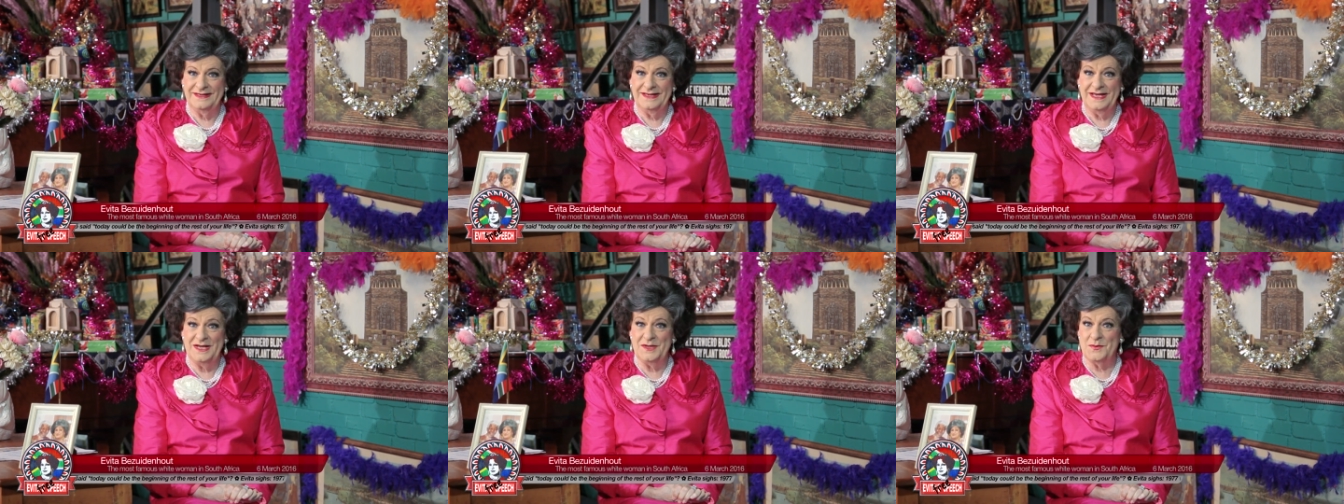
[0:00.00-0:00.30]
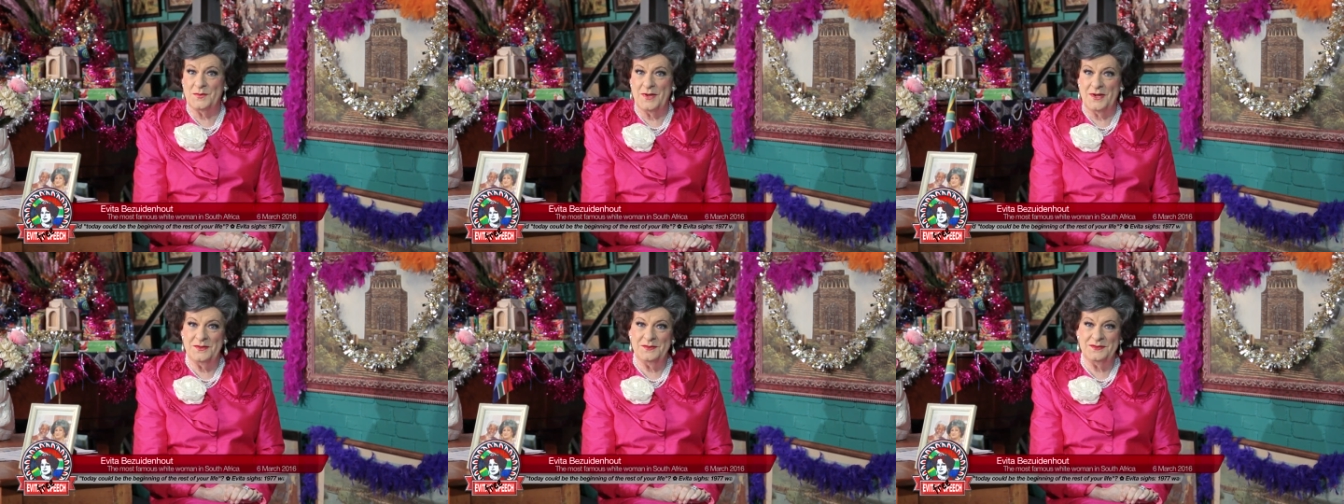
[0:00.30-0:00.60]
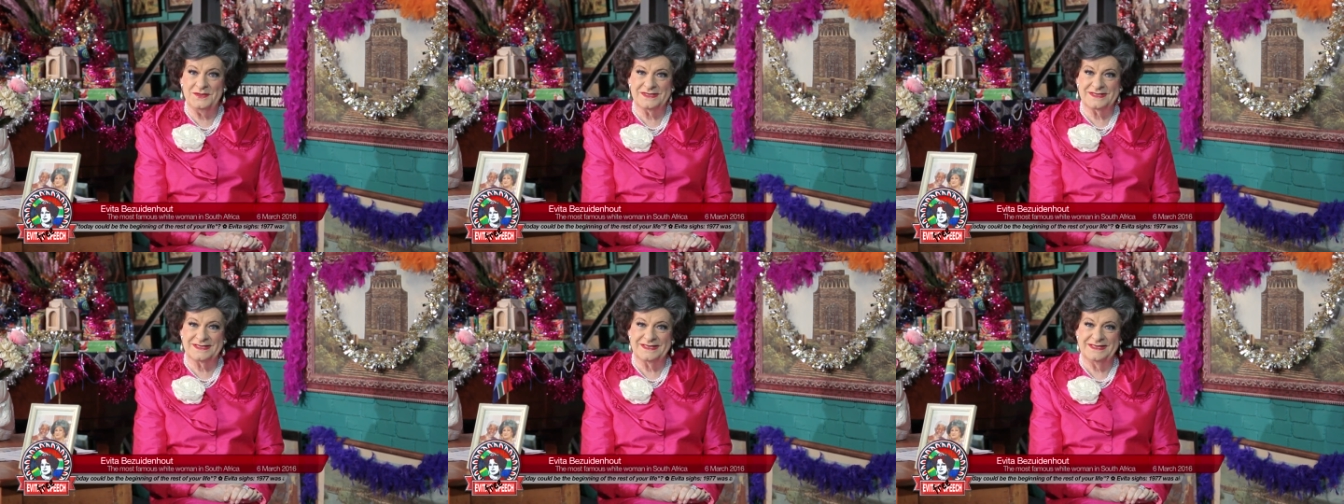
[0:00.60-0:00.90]
it
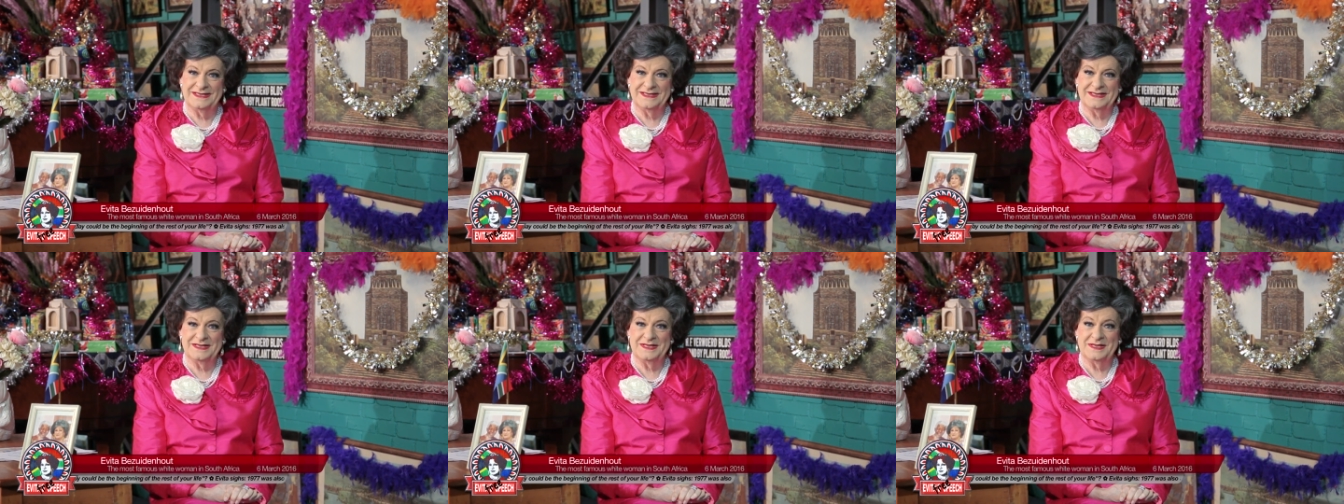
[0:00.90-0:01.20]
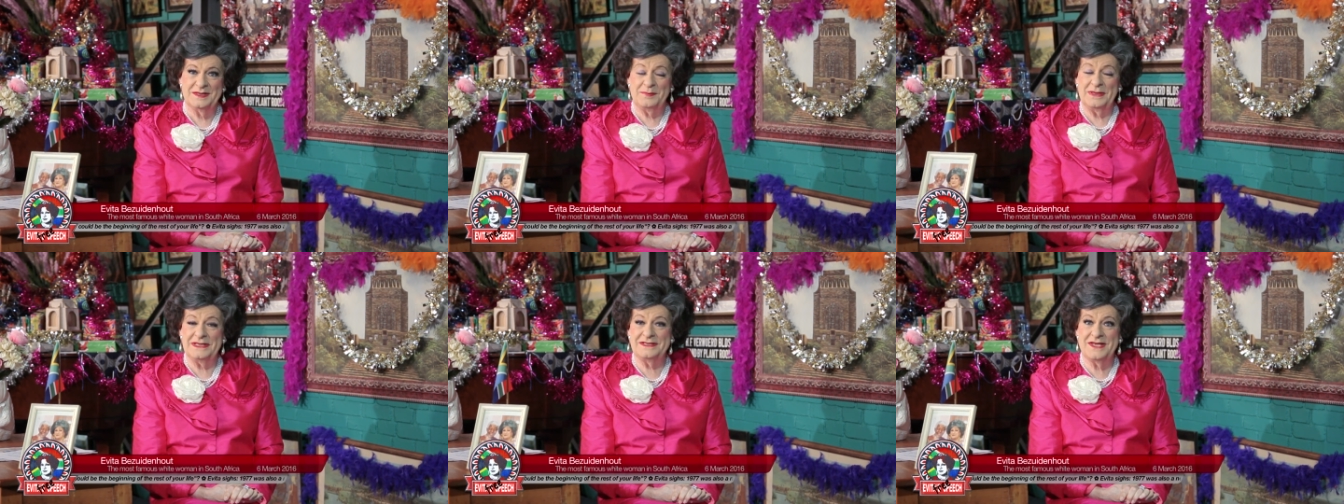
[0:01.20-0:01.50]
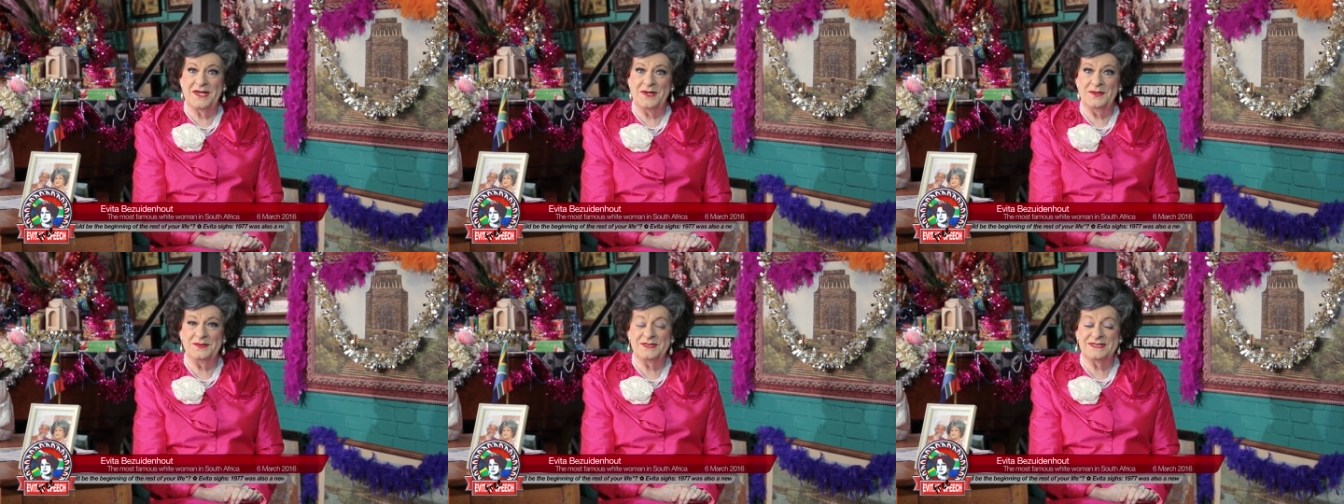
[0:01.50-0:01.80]
won't, but
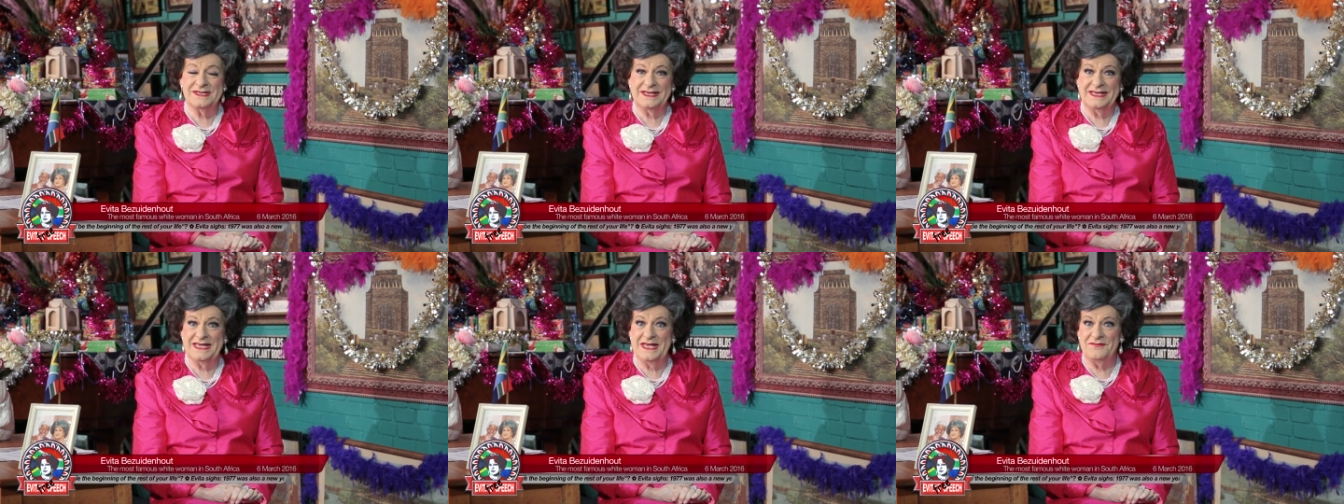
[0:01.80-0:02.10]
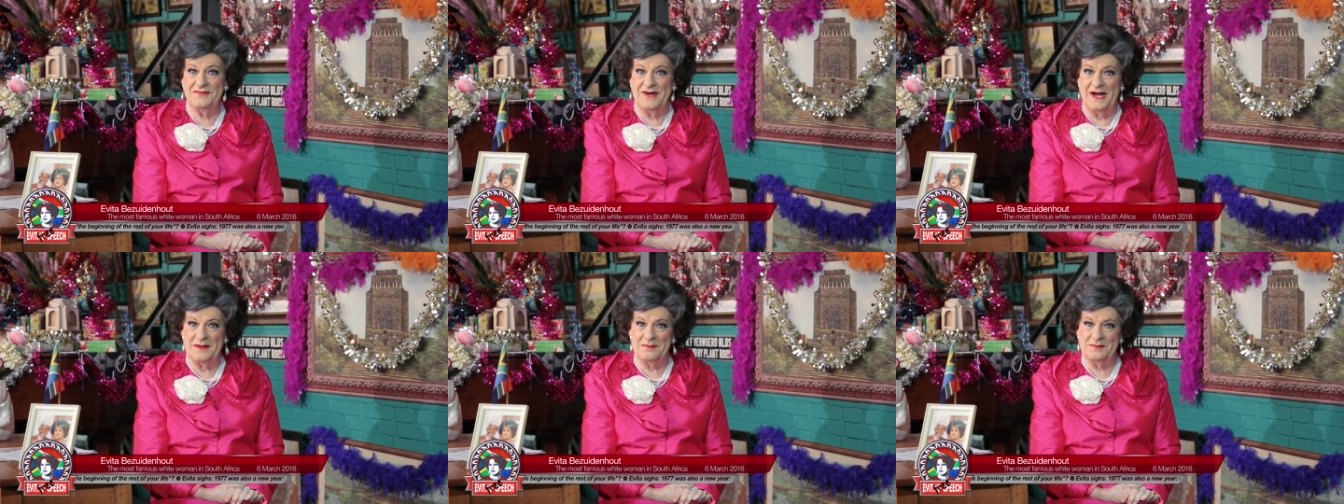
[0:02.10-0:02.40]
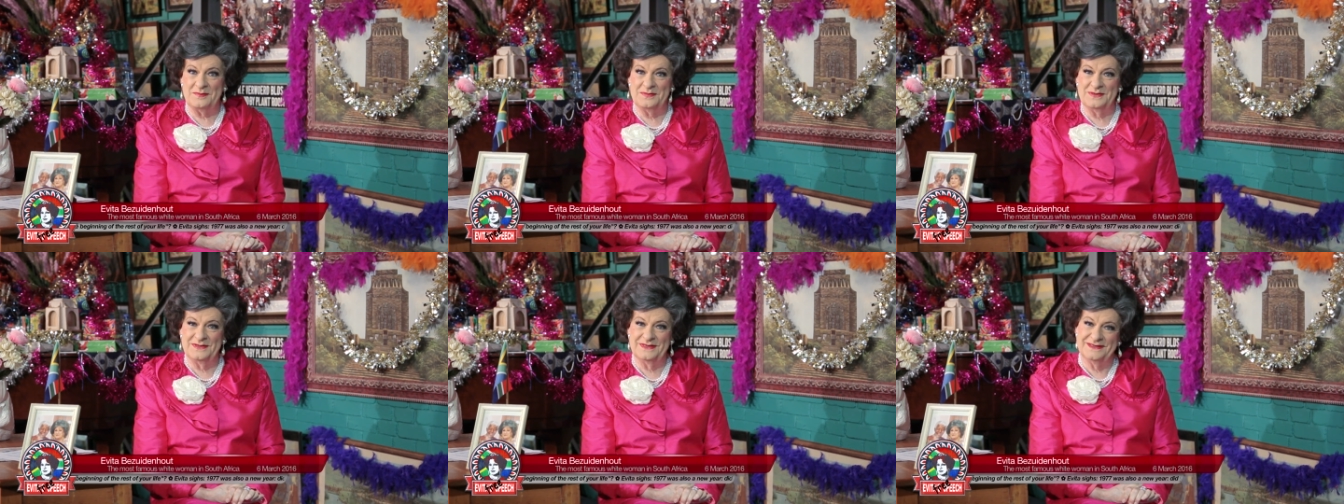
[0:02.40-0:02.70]
don't give
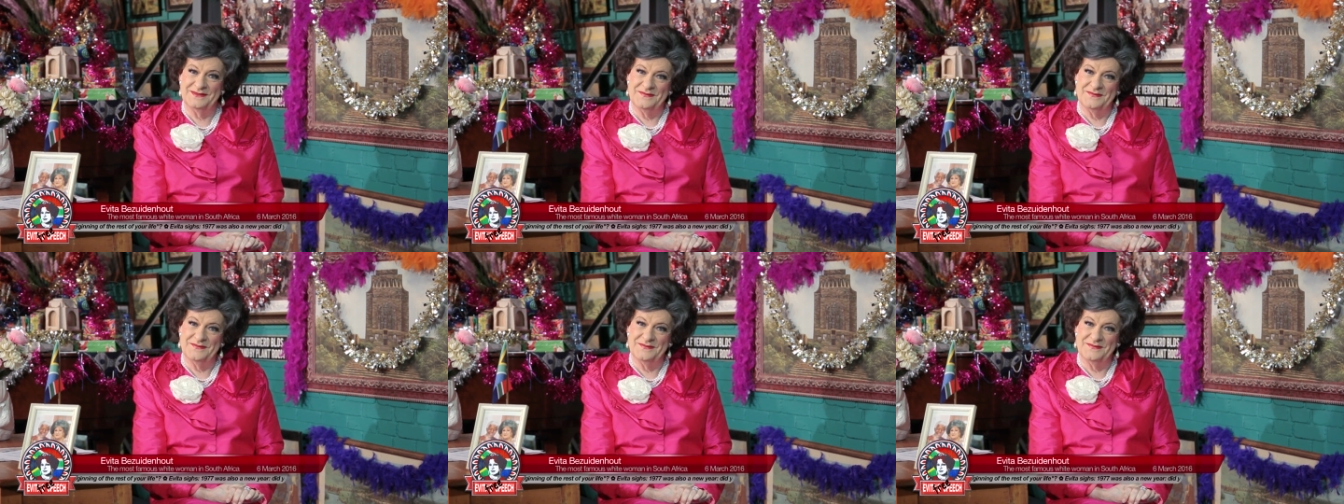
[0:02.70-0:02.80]
up.